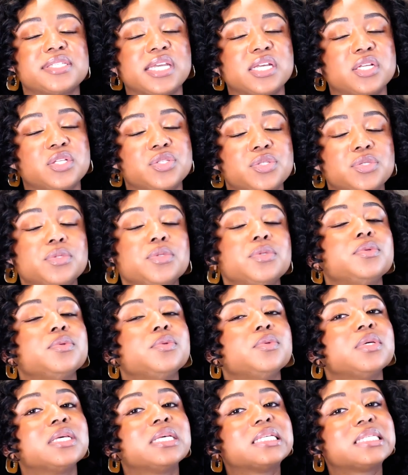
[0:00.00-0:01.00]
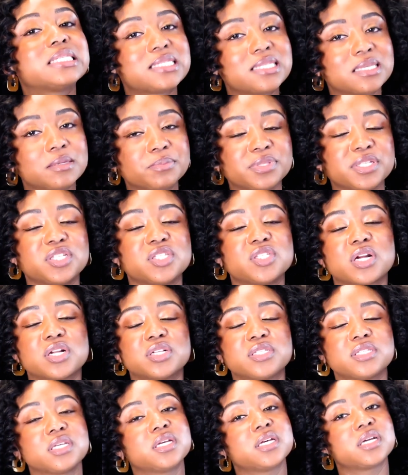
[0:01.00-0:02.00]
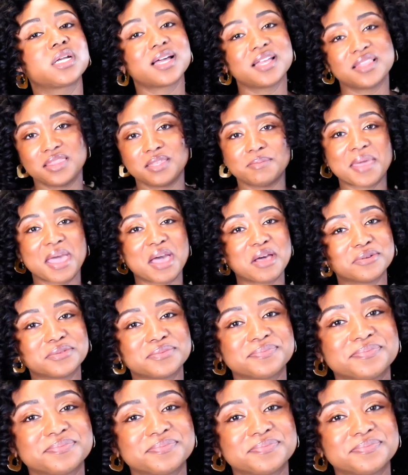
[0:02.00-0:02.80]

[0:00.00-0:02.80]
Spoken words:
and to simply start to cut them out.